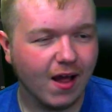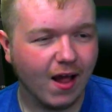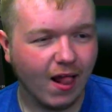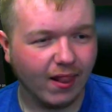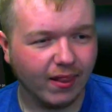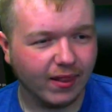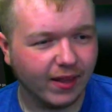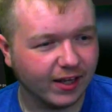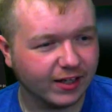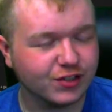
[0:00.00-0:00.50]

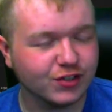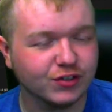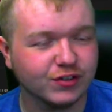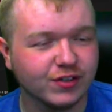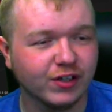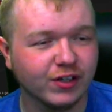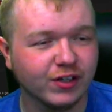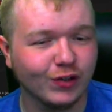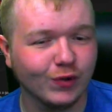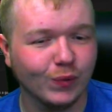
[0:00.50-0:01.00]
That should
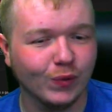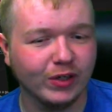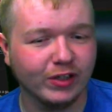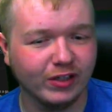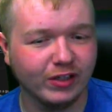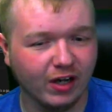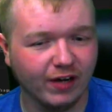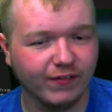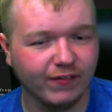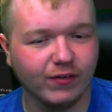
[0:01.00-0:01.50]
tell you
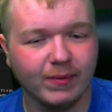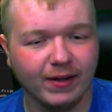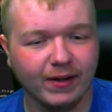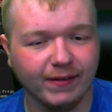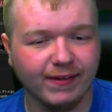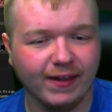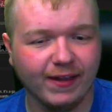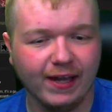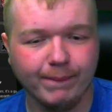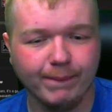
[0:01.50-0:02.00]
enough about
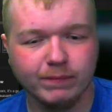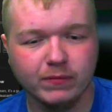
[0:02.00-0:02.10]
that.